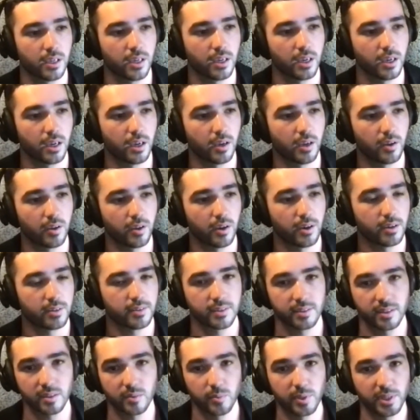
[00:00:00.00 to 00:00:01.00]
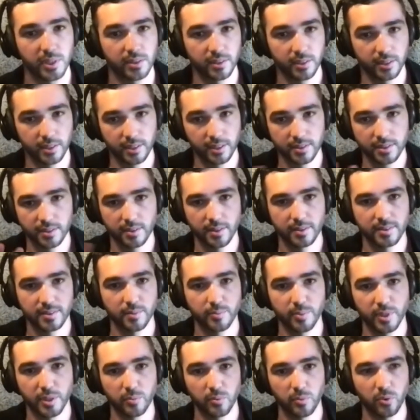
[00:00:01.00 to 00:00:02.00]
I think and we think it's
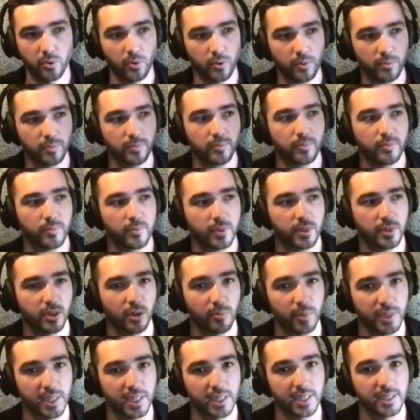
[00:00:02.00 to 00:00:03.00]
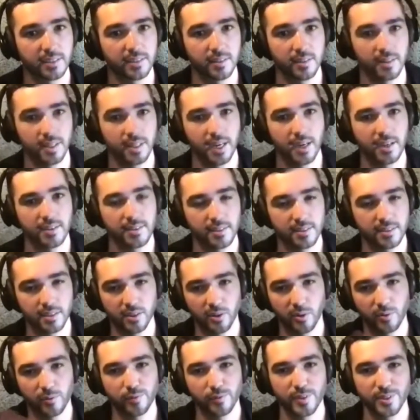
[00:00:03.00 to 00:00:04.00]
a bit more complicated than that, as it's a
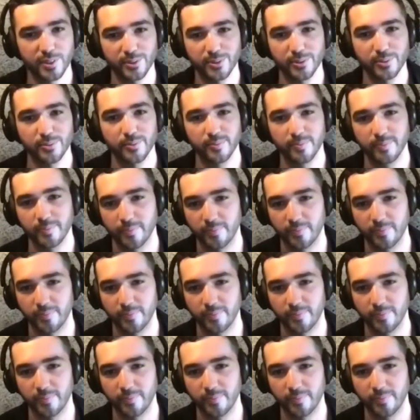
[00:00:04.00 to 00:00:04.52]
non-physical